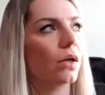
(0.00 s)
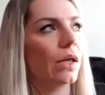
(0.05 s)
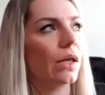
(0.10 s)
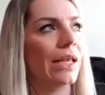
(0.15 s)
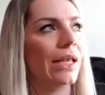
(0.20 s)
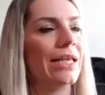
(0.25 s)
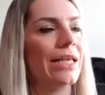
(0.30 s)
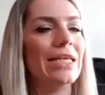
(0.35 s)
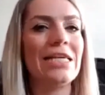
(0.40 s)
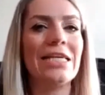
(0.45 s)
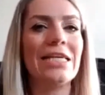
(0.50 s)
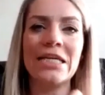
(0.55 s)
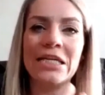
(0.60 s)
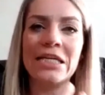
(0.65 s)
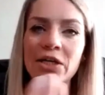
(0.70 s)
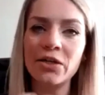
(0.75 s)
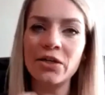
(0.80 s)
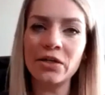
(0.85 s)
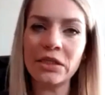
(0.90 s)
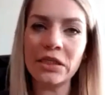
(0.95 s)
a
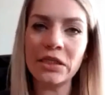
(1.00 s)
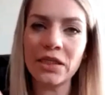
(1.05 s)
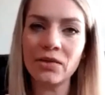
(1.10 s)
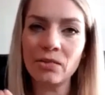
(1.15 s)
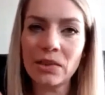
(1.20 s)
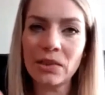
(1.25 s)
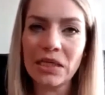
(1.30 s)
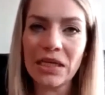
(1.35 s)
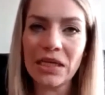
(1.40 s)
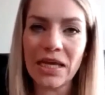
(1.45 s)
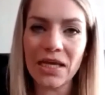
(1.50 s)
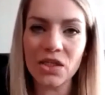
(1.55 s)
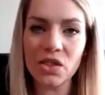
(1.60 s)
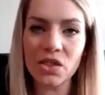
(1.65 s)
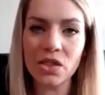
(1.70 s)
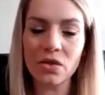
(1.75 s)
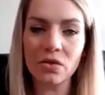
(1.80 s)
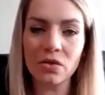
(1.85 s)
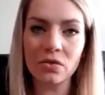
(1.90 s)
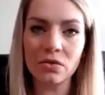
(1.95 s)
leader in a
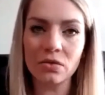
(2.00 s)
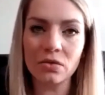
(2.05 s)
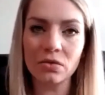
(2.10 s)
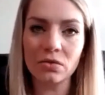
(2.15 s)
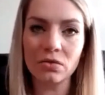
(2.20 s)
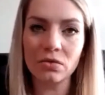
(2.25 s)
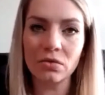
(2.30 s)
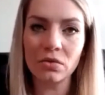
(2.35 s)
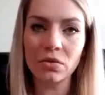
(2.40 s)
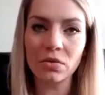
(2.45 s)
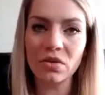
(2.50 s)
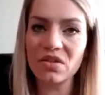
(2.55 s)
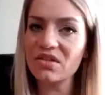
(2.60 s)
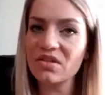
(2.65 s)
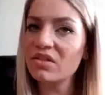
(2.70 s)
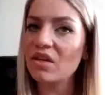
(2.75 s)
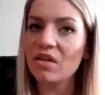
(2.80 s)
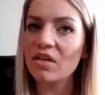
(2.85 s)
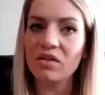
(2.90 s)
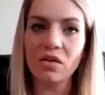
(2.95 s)
relation.
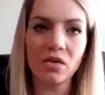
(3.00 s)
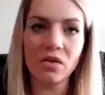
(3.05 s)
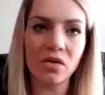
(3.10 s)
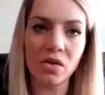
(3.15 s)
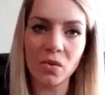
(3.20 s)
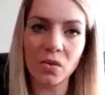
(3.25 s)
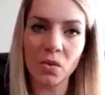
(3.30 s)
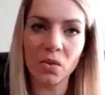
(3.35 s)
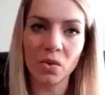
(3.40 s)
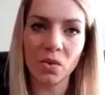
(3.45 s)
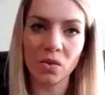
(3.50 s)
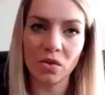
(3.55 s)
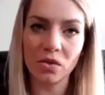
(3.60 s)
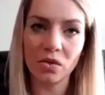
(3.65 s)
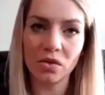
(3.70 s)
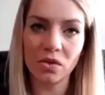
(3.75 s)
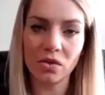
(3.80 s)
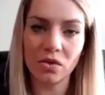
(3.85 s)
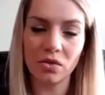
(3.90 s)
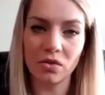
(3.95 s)
It's not gonna work,
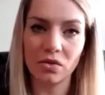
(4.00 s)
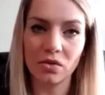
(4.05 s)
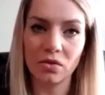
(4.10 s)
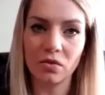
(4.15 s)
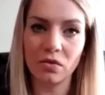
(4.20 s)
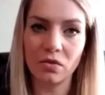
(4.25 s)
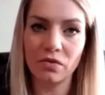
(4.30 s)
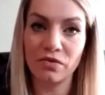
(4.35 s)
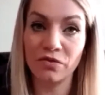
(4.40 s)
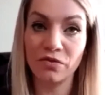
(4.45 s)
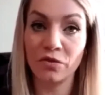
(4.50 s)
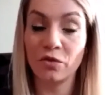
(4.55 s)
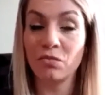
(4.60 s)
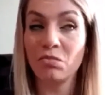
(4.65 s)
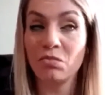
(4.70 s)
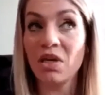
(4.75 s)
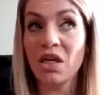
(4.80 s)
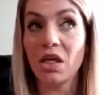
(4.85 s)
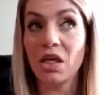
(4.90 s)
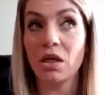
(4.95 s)
you know, for
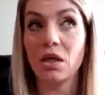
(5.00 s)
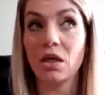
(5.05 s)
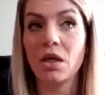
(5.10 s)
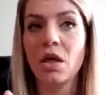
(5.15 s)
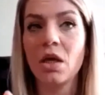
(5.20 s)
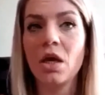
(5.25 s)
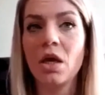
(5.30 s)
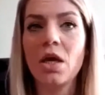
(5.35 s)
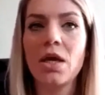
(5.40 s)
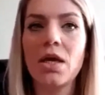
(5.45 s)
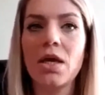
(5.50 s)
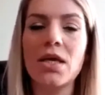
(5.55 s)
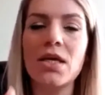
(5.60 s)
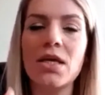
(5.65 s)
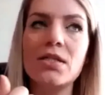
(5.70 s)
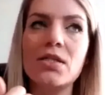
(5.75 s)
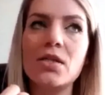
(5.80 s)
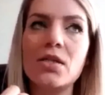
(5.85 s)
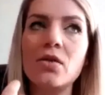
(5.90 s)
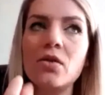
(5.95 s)
me.
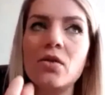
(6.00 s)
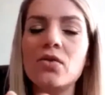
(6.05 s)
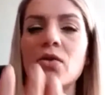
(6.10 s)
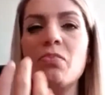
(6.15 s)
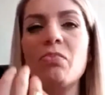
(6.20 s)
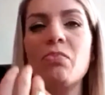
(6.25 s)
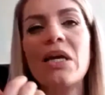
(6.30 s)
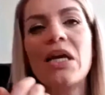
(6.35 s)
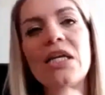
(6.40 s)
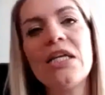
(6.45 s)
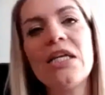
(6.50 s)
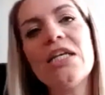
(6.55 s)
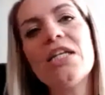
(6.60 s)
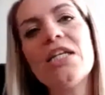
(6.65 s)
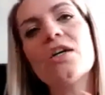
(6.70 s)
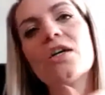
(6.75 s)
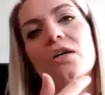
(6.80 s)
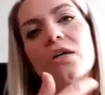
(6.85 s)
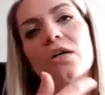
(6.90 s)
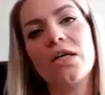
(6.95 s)
It's good to be a
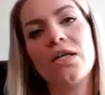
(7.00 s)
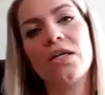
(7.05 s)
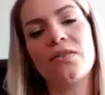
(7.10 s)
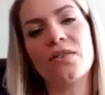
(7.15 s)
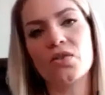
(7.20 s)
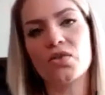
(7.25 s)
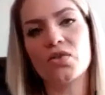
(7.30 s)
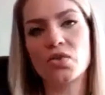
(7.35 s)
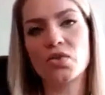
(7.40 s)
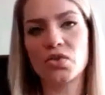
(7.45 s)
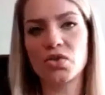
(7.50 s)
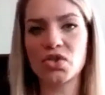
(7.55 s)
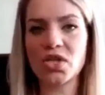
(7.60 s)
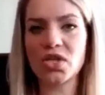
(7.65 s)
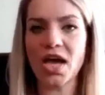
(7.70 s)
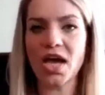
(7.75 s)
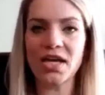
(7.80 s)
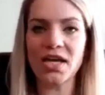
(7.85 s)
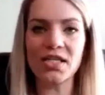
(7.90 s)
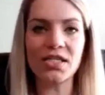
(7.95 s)
leader in the
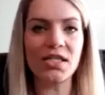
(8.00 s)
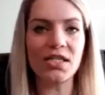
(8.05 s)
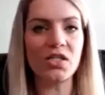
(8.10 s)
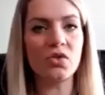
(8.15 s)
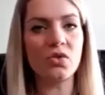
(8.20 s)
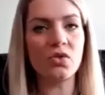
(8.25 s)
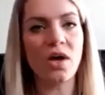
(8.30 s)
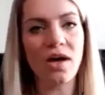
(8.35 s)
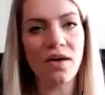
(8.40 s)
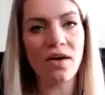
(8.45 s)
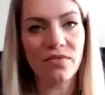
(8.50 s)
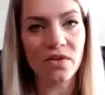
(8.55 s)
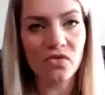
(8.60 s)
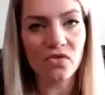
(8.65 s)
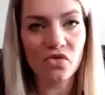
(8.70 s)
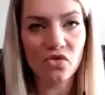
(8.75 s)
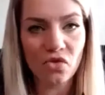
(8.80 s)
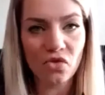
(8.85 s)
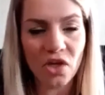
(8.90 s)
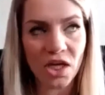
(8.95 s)
society, to have a
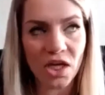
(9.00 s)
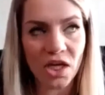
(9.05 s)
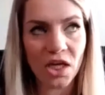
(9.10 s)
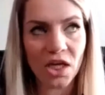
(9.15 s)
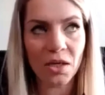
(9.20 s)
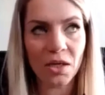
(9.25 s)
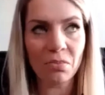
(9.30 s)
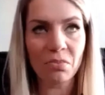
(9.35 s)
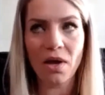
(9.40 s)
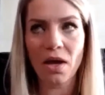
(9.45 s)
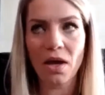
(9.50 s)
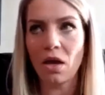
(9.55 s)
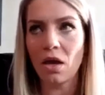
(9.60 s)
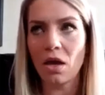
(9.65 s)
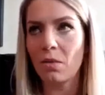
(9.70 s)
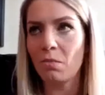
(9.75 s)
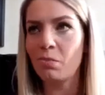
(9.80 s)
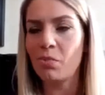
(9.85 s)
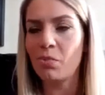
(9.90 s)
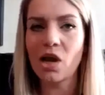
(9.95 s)
dream,
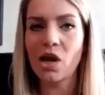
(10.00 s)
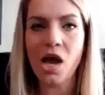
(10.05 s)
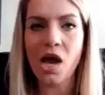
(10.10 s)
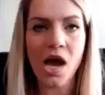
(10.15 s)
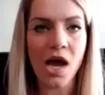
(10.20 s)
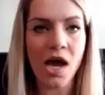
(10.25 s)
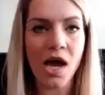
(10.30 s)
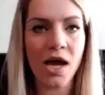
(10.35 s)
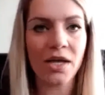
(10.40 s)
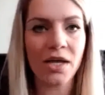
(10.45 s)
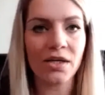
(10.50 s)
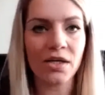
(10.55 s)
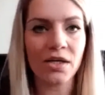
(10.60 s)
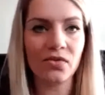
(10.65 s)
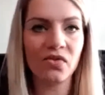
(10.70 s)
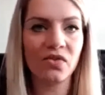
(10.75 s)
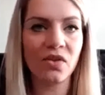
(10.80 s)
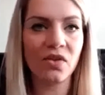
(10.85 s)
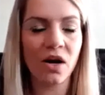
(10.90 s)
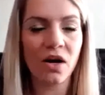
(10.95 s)
a plan, a
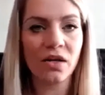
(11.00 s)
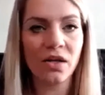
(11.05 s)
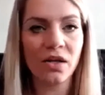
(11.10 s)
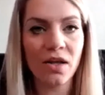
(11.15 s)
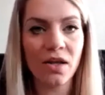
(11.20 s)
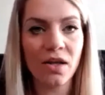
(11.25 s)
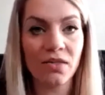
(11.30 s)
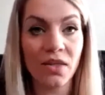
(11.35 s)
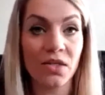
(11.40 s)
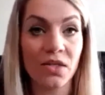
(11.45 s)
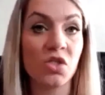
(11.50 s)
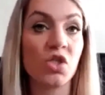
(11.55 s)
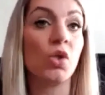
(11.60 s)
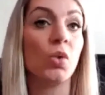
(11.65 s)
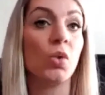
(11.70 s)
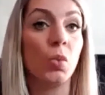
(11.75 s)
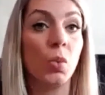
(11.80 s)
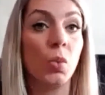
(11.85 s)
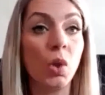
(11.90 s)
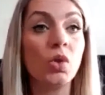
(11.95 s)
target that you
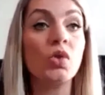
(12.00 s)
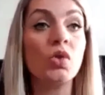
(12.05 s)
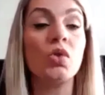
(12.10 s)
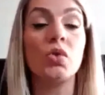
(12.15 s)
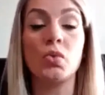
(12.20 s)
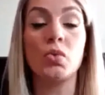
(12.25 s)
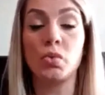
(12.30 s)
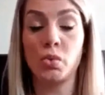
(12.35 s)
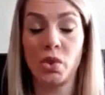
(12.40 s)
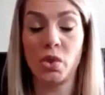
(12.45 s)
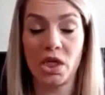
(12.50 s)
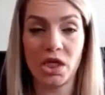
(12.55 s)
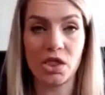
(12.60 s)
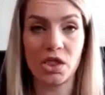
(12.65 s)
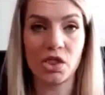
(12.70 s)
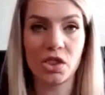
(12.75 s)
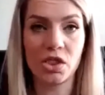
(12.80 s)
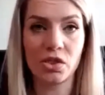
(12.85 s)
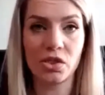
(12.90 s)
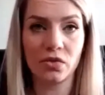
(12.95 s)
want to
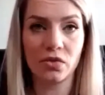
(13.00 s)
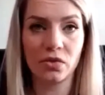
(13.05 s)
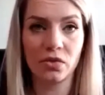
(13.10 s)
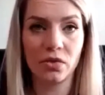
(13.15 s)
reach,